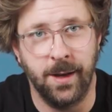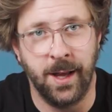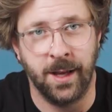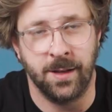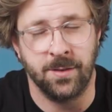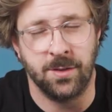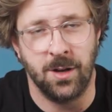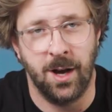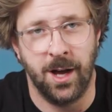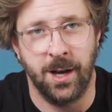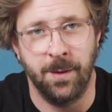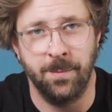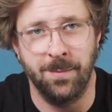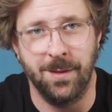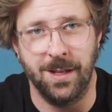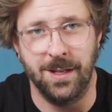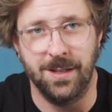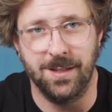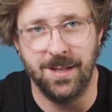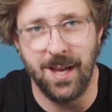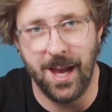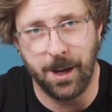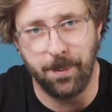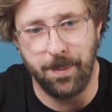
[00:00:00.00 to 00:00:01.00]
next item, the
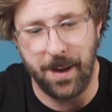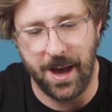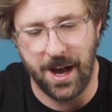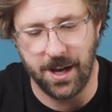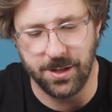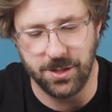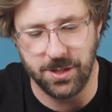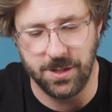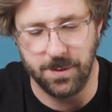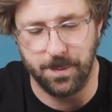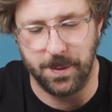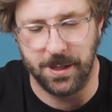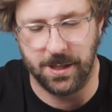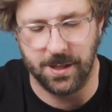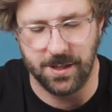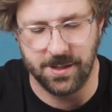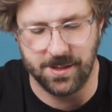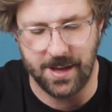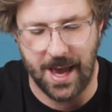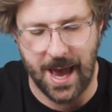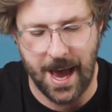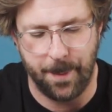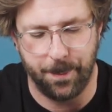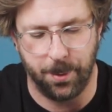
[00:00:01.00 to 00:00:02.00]
tech pouch, is
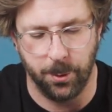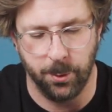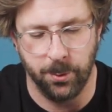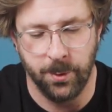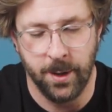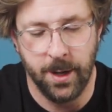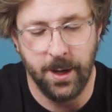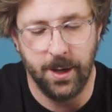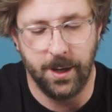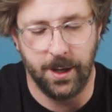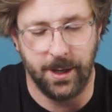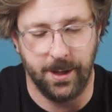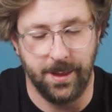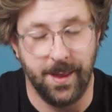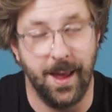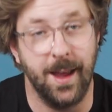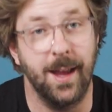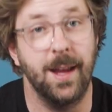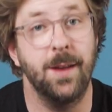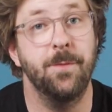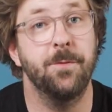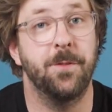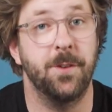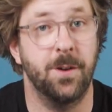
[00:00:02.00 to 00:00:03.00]
because Apple, in their
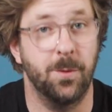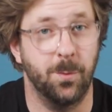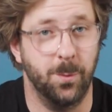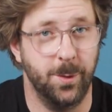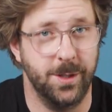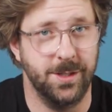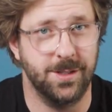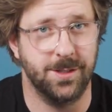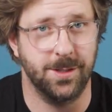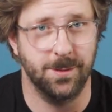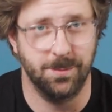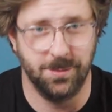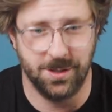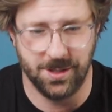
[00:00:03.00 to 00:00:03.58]
infinite wisdom,